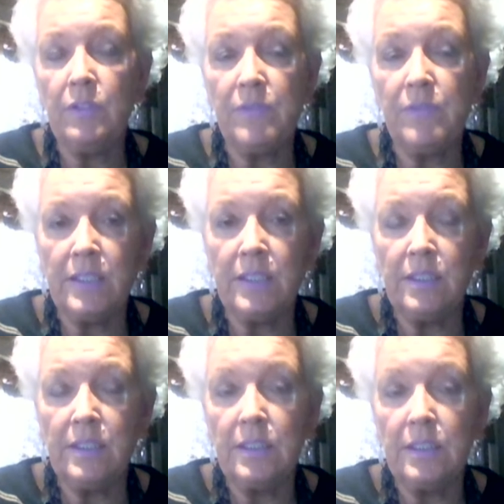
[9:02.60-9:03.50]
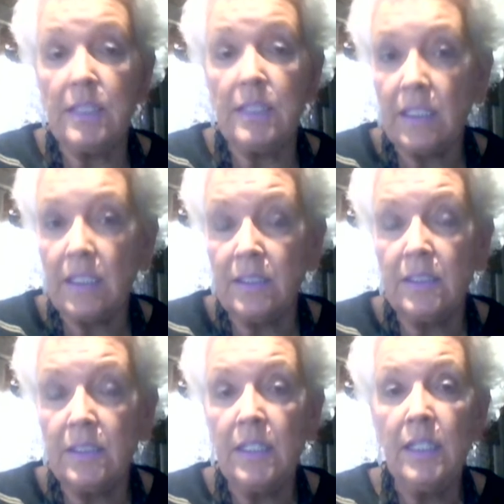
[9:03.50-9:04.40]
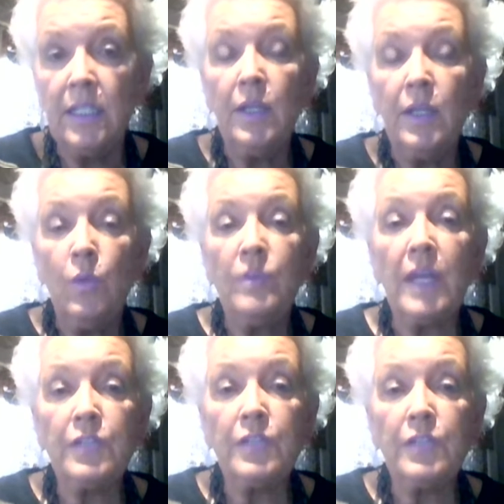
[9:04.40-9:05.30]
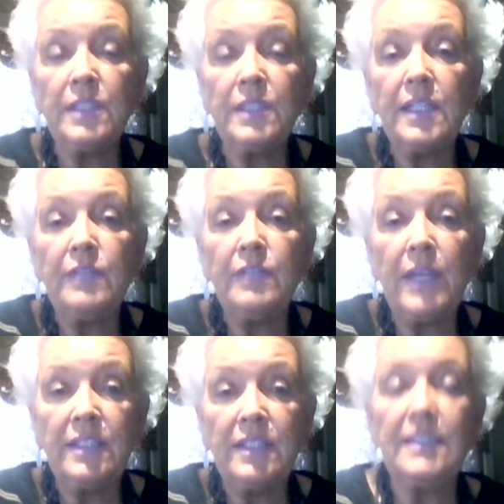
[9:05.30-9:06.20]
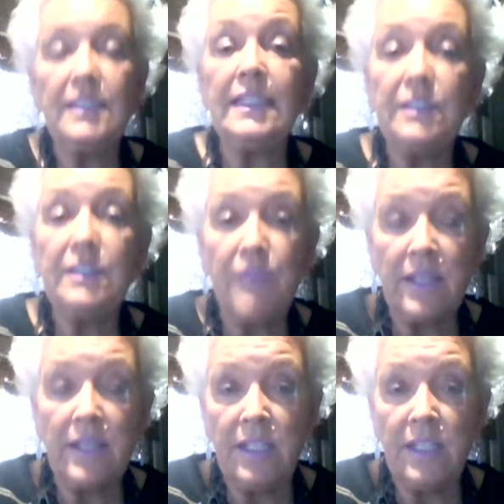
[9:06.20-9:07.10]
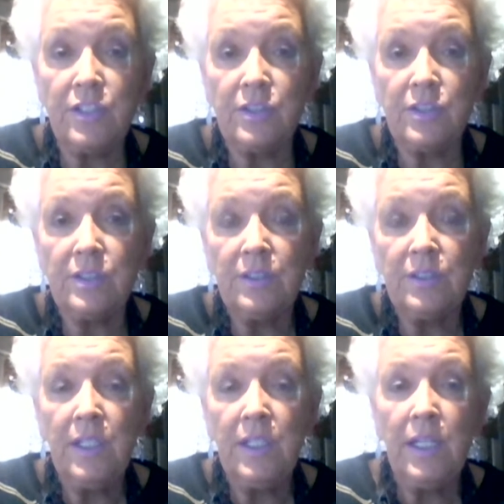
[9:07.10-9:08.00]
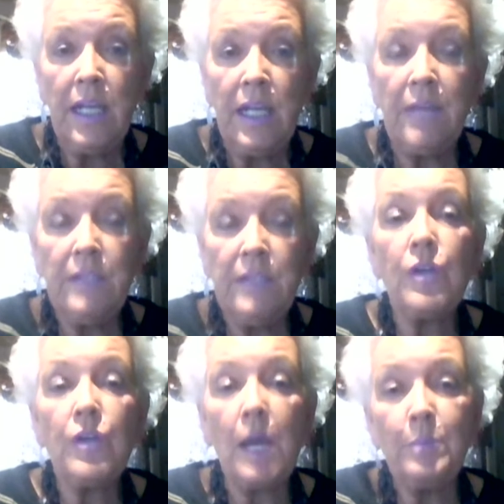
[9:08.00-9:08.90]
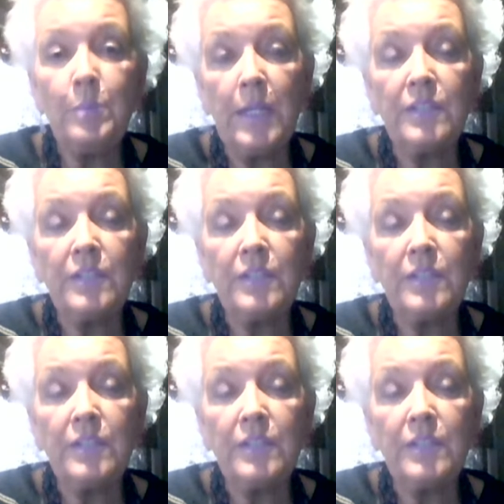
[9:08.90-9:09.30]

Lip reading: of vaccines. Second, we've got to translate vaccines into vaccinations. And these are complex